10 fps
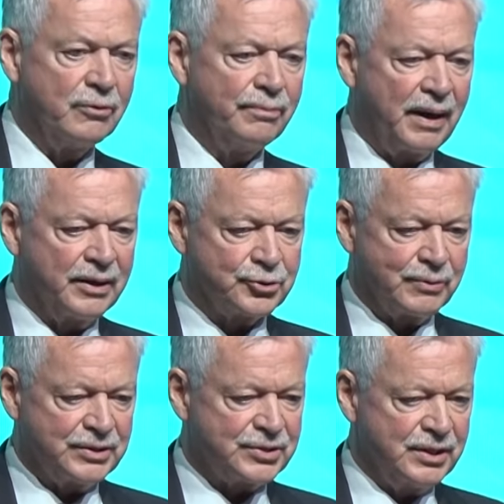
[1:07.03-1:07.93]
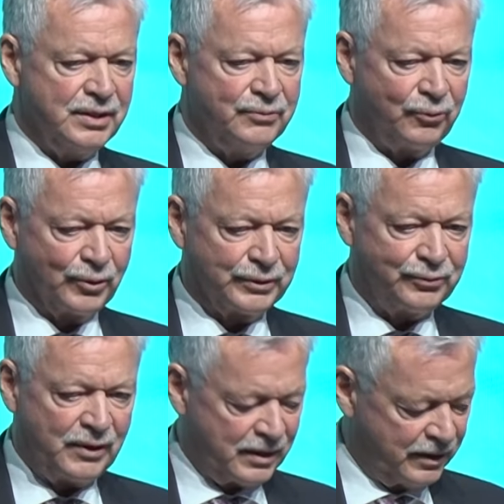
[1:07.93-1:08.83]
by
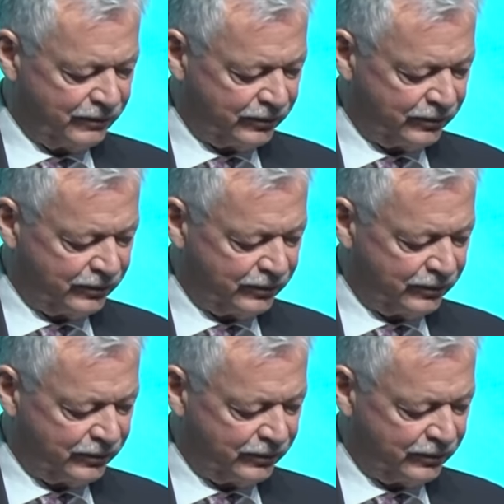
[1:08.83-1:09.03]
2045.